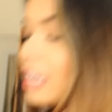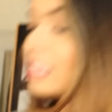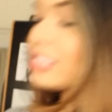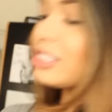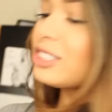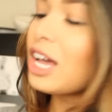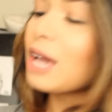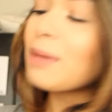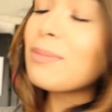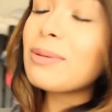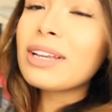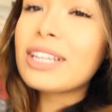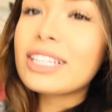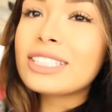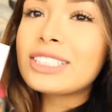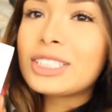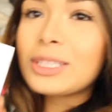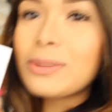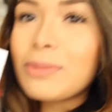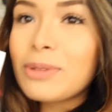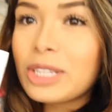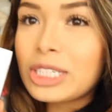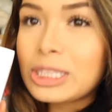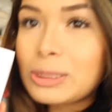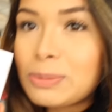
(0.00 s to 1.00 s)
so I've been
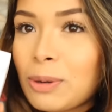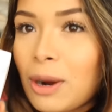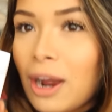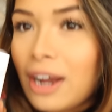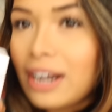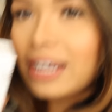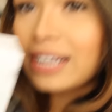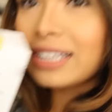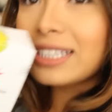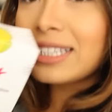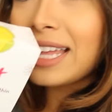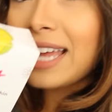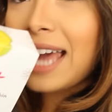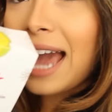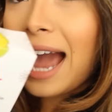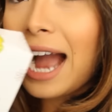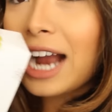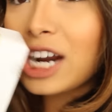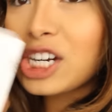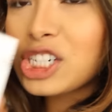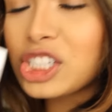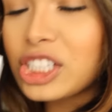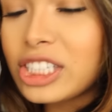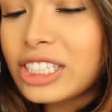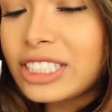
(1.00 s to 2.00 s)
consuming this product. They
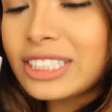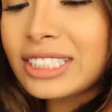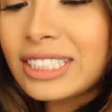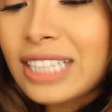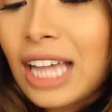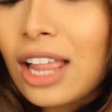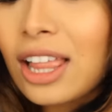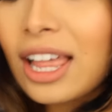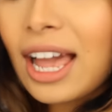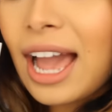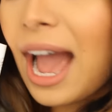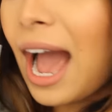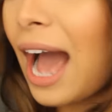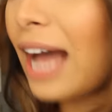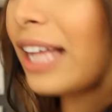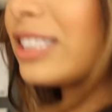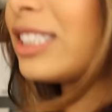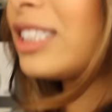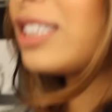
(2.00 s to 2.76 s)
actually sell it at